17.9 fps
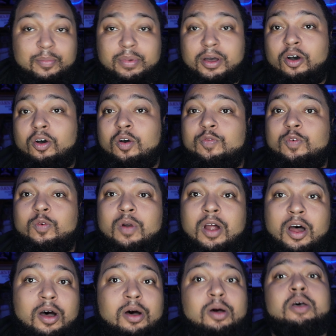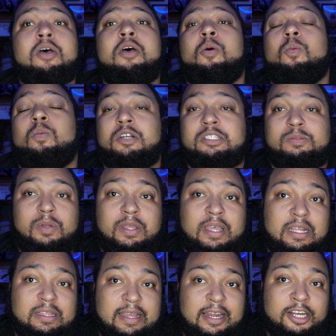But overall, once we
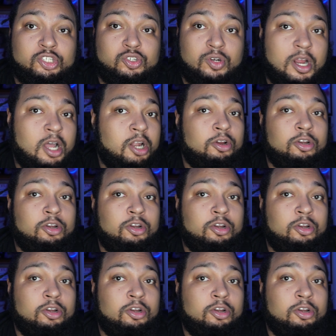get that trailer,